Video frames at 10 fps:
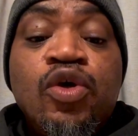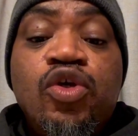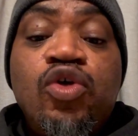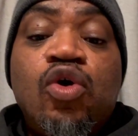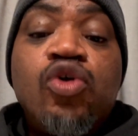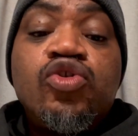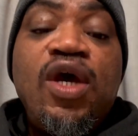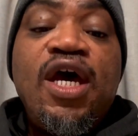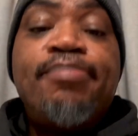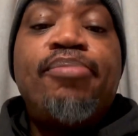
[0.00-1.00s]
You
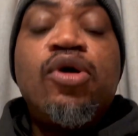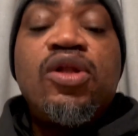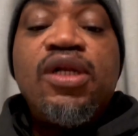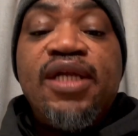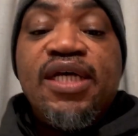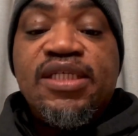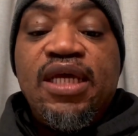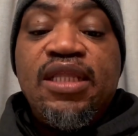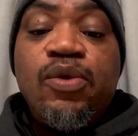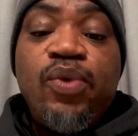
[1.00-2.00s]
also had bottlenecks
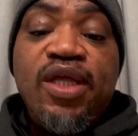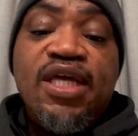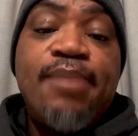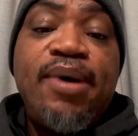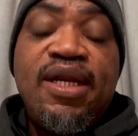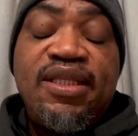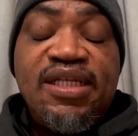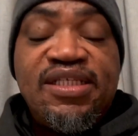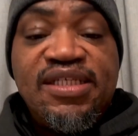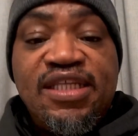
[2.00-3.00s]
in the way the
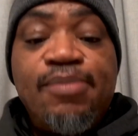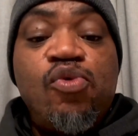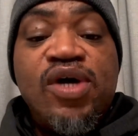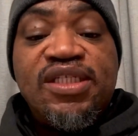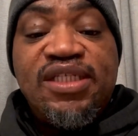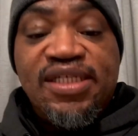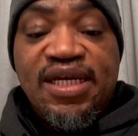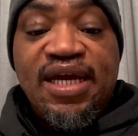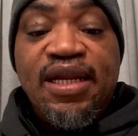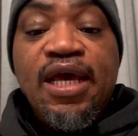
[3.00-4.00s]
apartheid system was
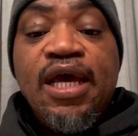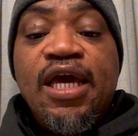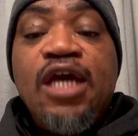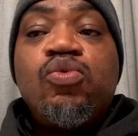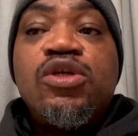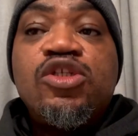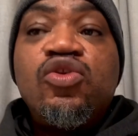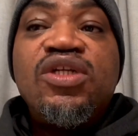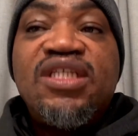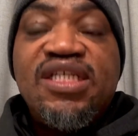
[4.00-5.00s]
designed. It was
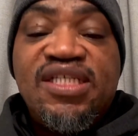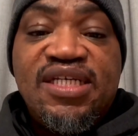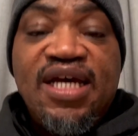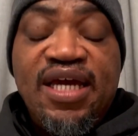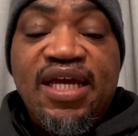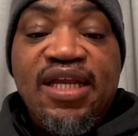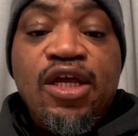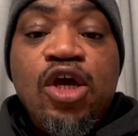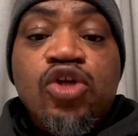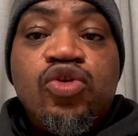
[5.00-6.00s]
not
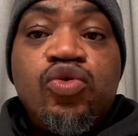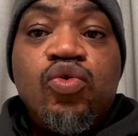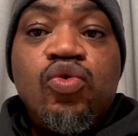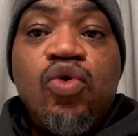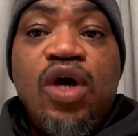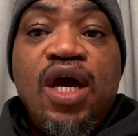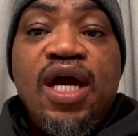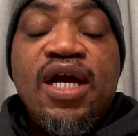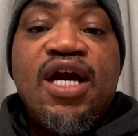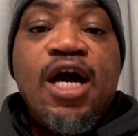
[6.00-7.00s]
designed to
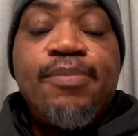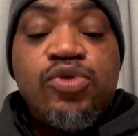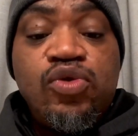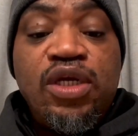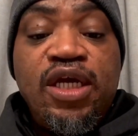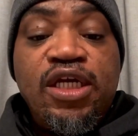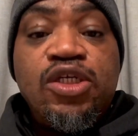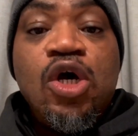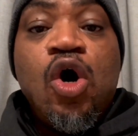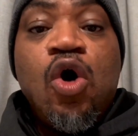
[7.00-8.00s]

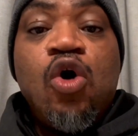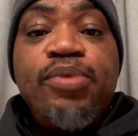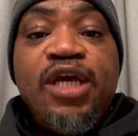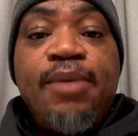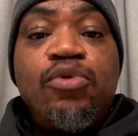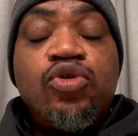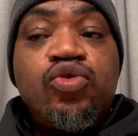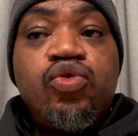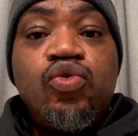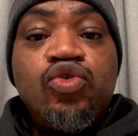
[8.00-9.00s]
encapsulate or be able
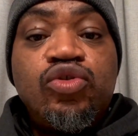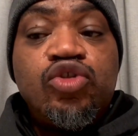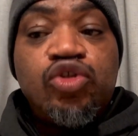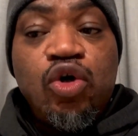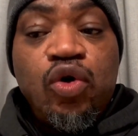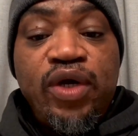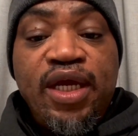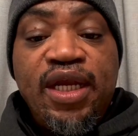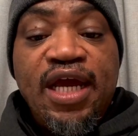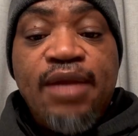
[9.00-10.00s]
to draw
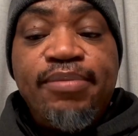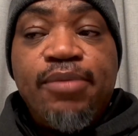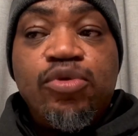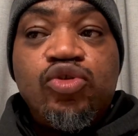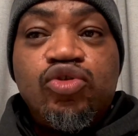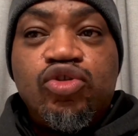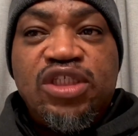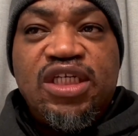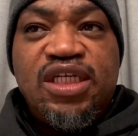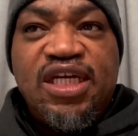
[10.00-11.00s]
in and be able to
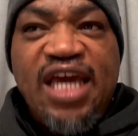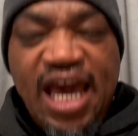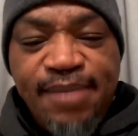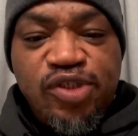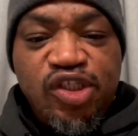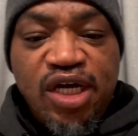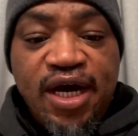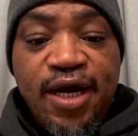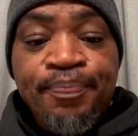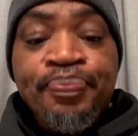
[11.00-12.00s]

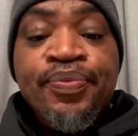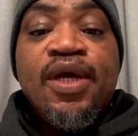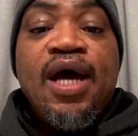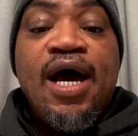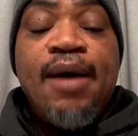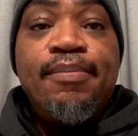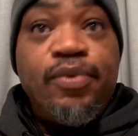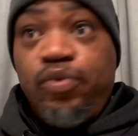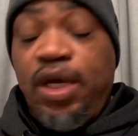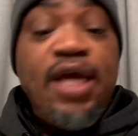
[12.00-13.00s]
capture
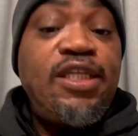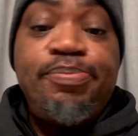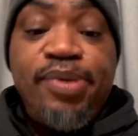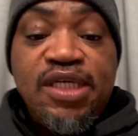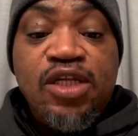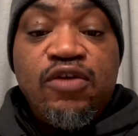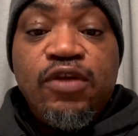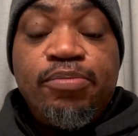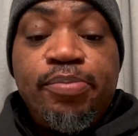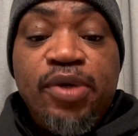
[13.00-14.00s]
80% of
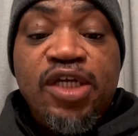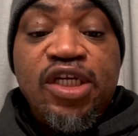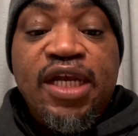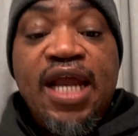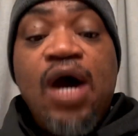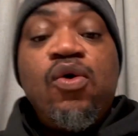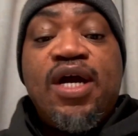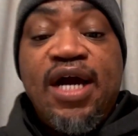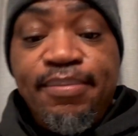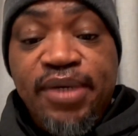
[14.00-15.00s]
the population now
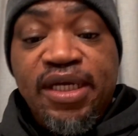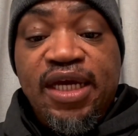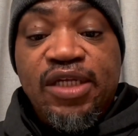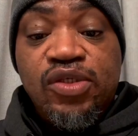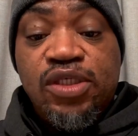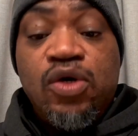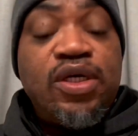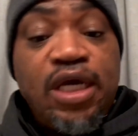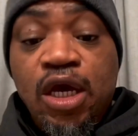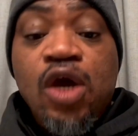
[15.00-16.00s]
coming in to say,
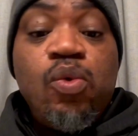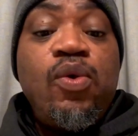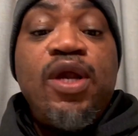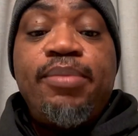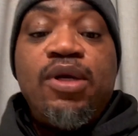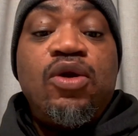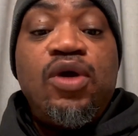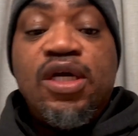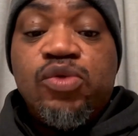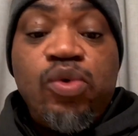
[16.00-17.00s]
okay, we want to be
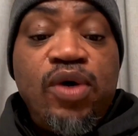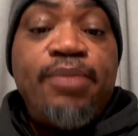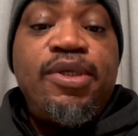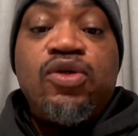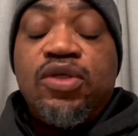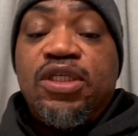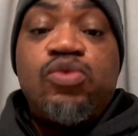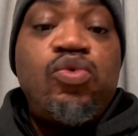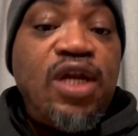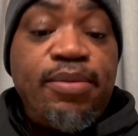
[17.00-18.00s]
lawyers, we want to be
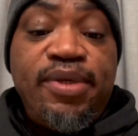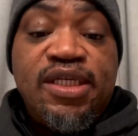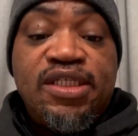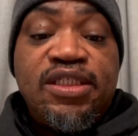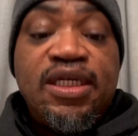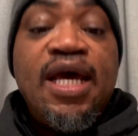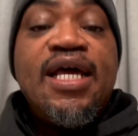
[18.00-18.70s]
doctors, we want to be etc.